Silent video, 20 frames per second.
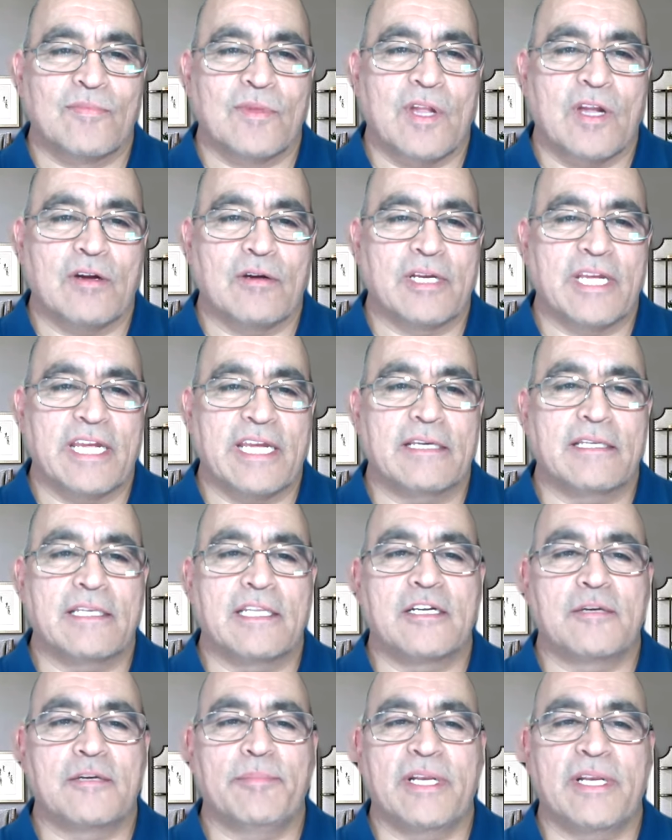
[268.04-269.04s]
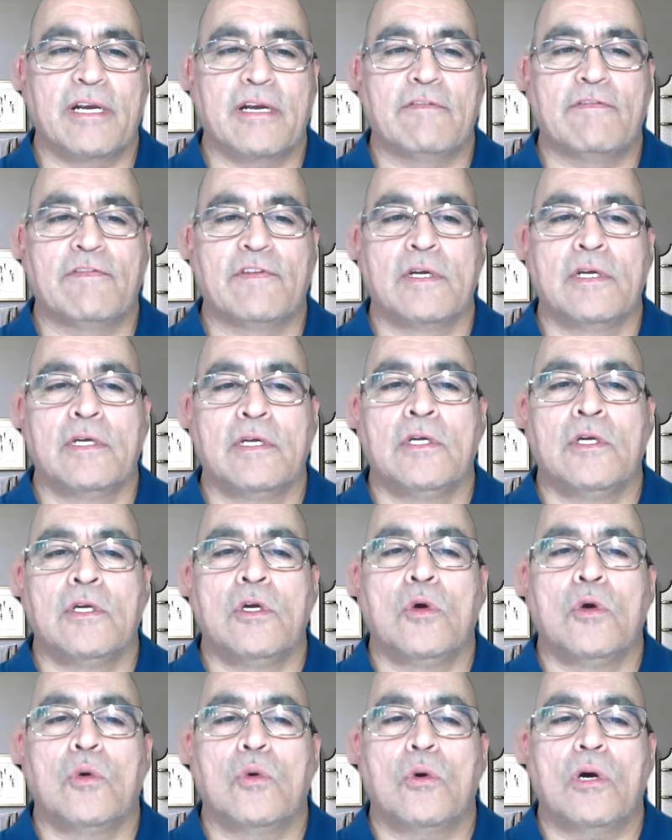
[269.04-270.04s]
Okay, a little bit of
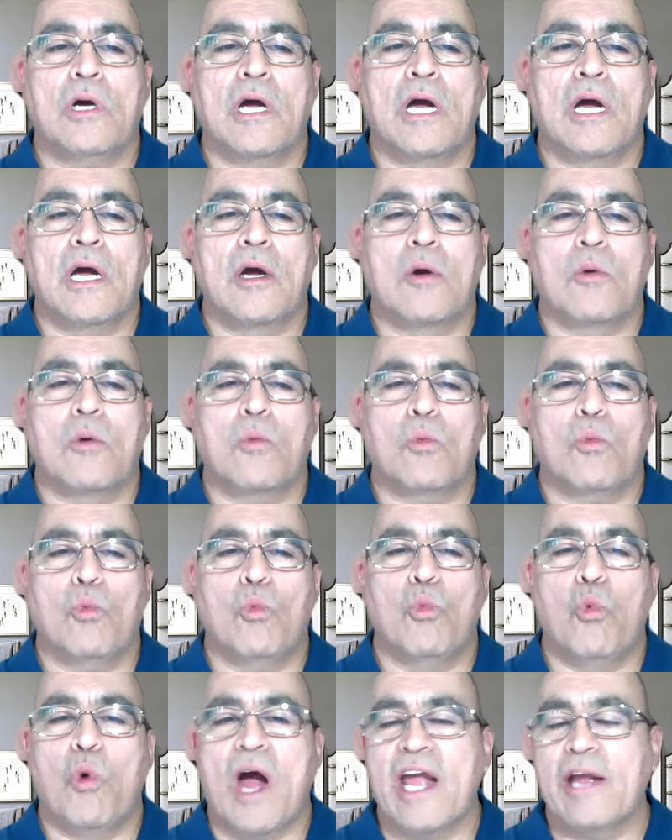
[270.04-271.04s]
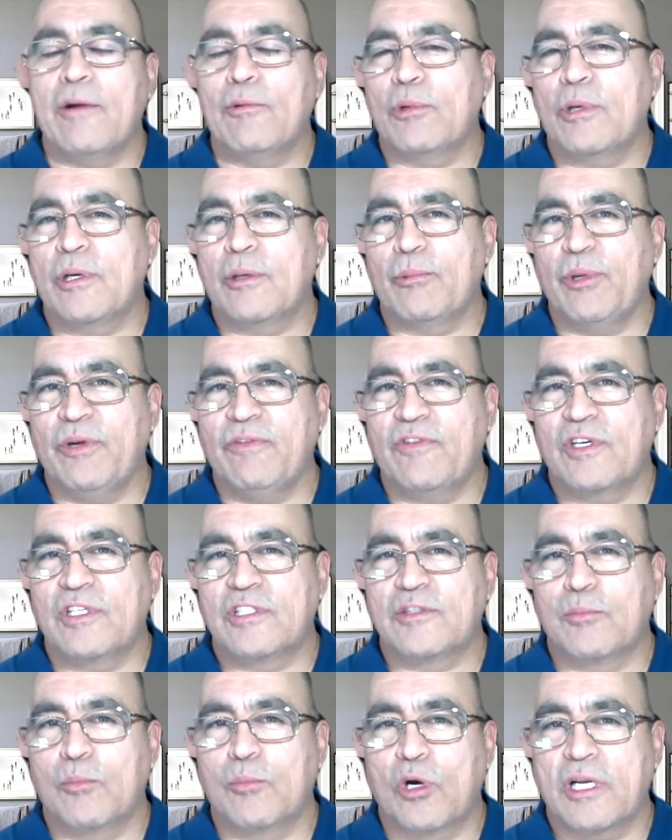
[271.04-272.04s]
why were
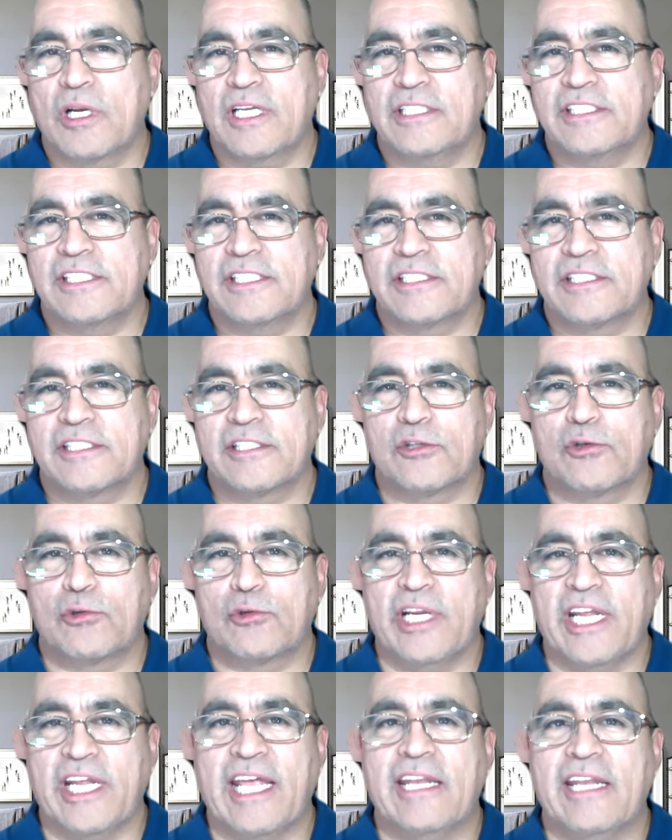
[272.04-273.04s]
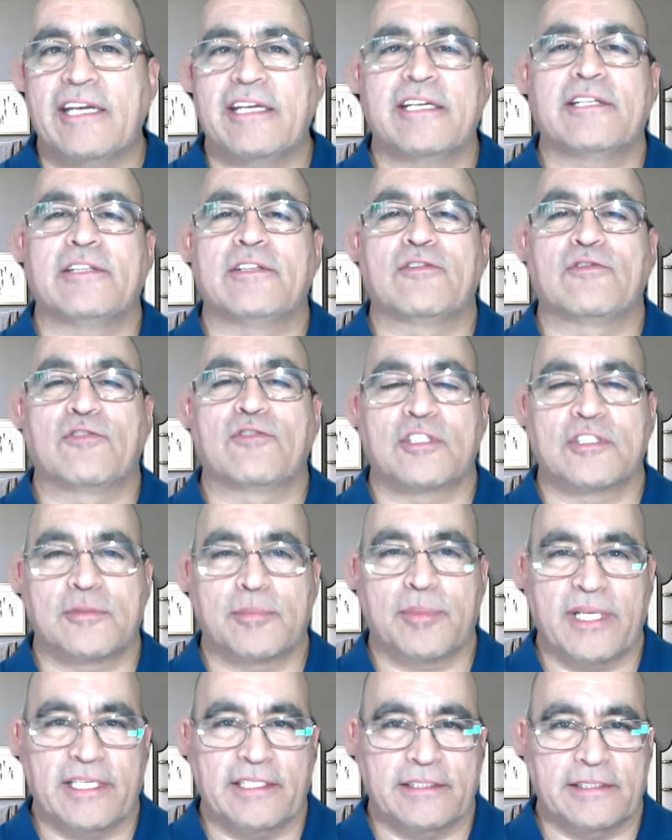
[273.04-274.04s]
reverse mortgages created in the first
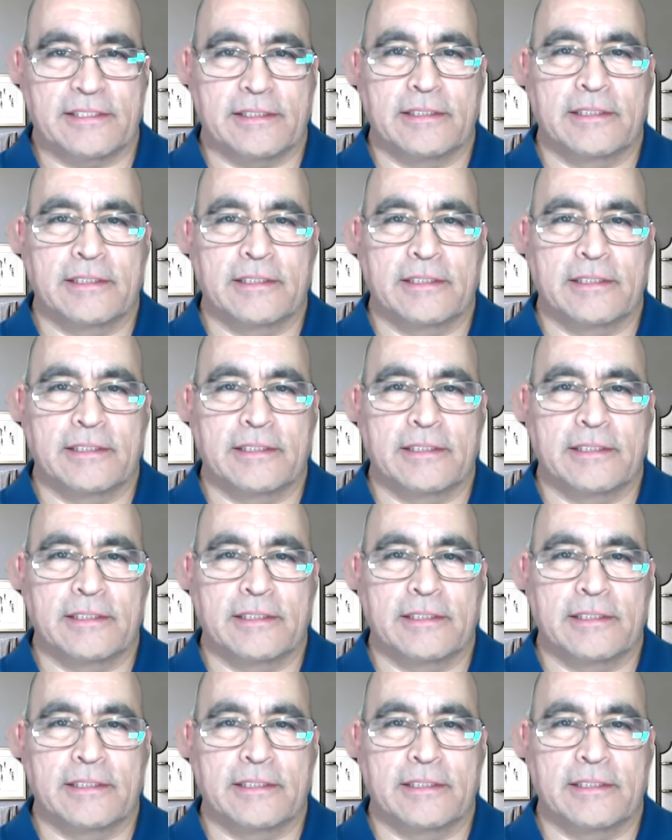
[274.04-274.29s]
place?